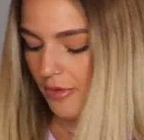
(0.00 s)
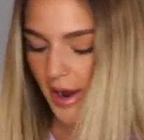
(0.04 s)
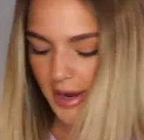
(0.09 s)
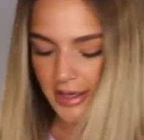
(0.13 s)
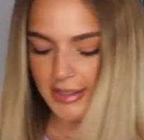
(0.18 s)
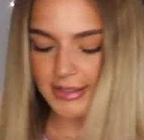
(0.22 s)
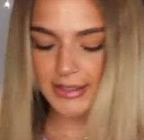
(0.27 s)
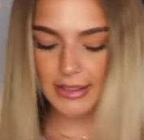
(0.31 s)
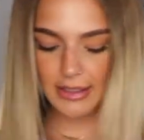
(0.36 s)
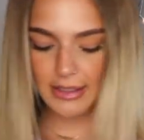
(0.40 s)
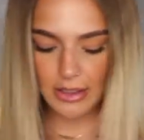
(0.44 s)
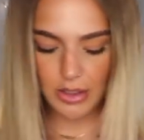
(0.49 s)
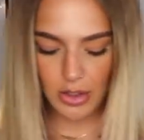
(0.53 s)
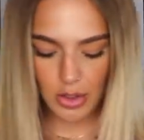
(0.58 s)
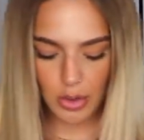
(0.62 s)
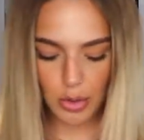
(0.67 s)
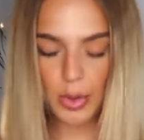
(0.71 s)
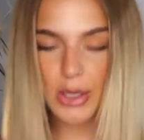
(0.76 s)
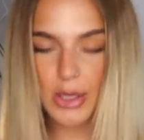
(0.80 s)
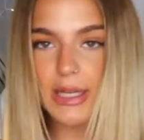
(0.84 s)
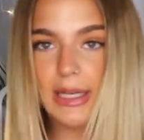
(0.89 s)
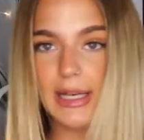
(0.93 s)
Right.
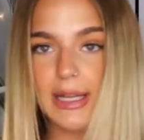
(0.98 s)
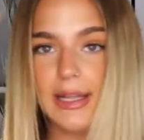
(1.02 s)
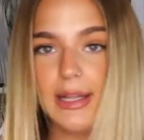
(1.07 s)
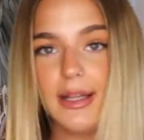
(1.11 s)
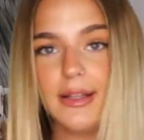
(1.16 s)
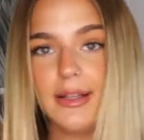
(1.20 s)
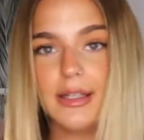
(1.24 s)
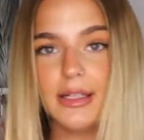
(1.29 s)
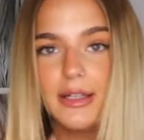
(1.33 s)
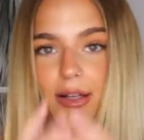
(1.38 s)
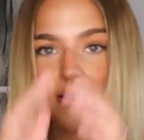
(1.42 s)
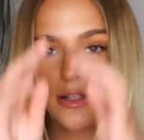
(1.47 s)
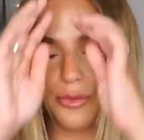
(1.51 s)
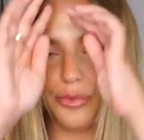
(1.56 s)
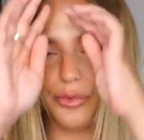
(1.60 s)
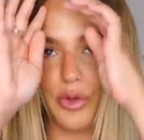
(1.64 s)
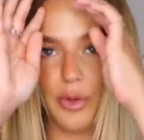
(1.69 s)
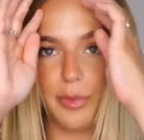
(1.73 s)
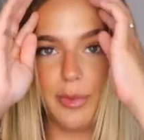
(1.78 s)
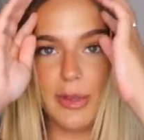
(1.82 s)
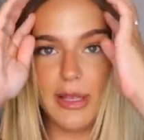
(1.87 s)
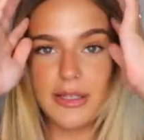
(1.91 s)
Quickly, the last
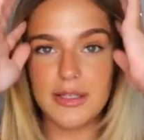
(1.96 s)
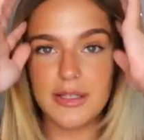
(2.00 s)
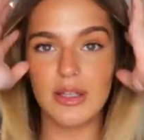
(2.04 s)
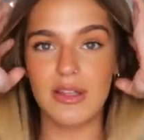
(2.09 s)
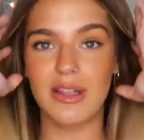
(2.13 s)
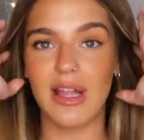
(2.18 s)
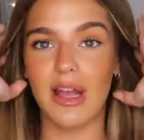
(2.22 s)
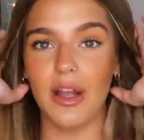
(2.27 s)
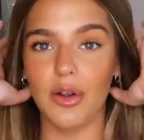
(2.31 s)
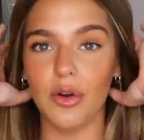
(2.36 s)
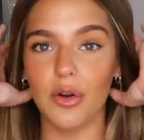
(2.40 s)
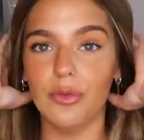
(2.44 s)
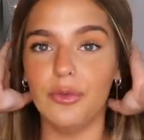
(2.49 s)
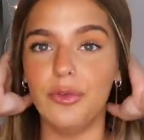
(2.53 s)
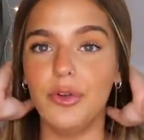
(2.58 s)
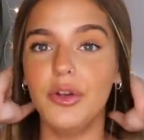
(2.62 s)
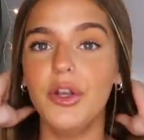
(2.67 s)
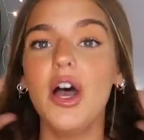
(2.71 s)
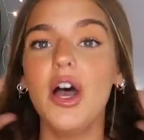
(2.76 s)
few bits that I got for